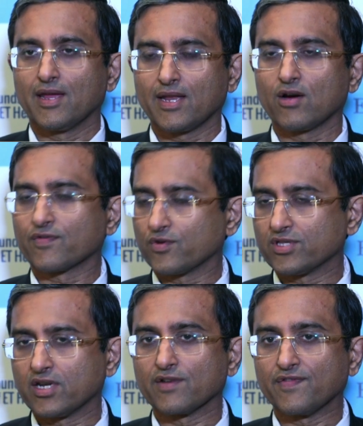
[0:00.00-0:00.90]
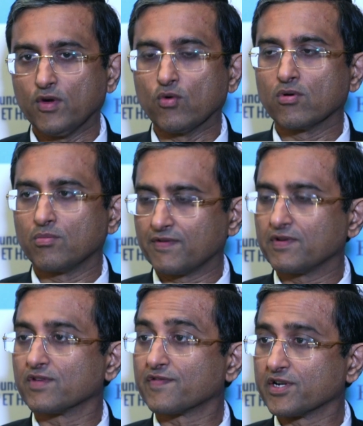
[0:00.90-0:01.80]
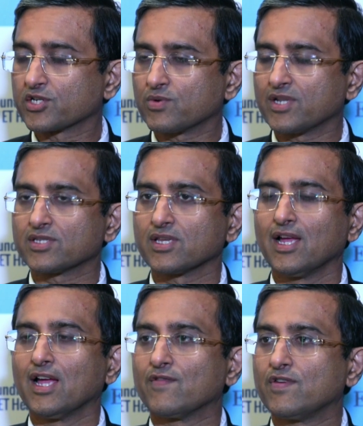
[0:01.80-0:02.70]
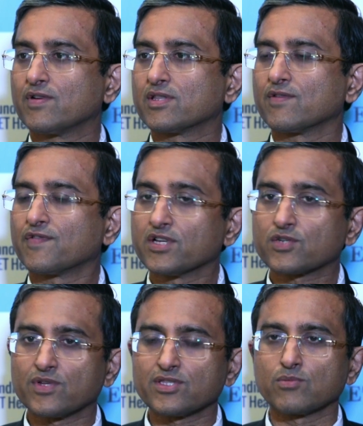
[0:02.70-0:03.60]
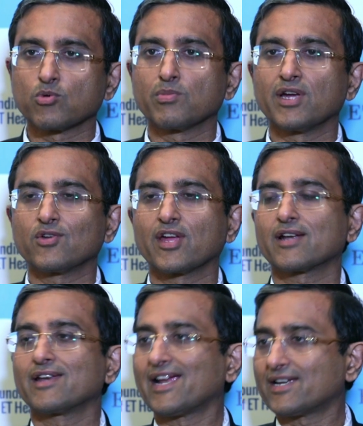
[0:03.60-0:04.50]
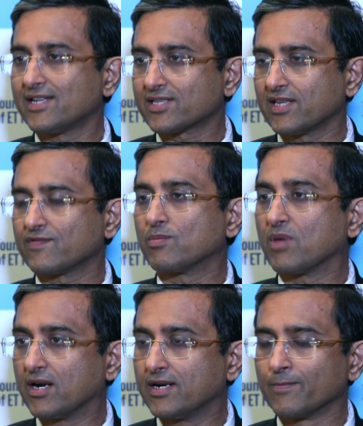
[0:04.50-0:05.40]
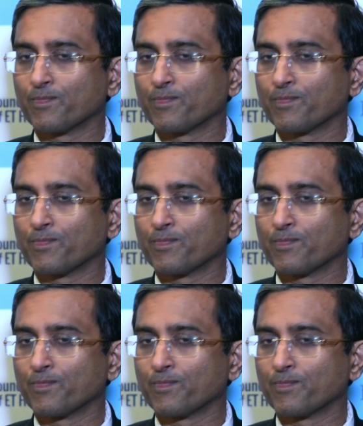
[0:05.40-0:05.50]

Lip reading: Now, of course, there are a few, but we are the first ones. We were the first ones in Mumbai to get NAT testing for blood.